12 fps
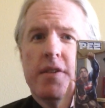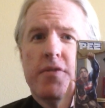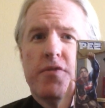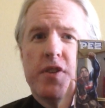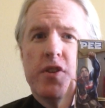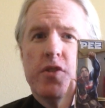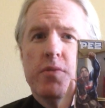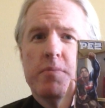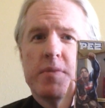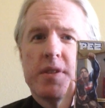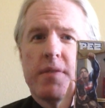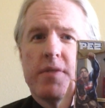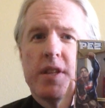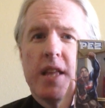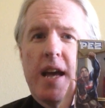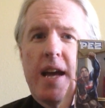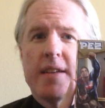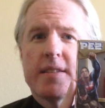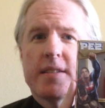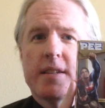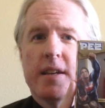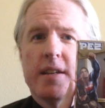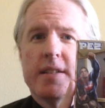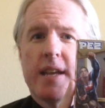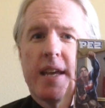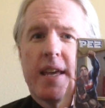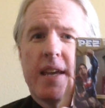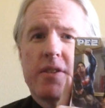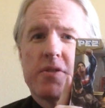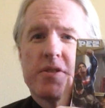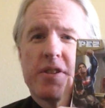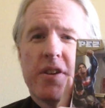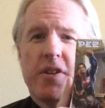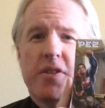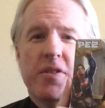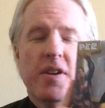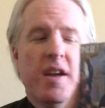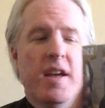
films of the last decade or so.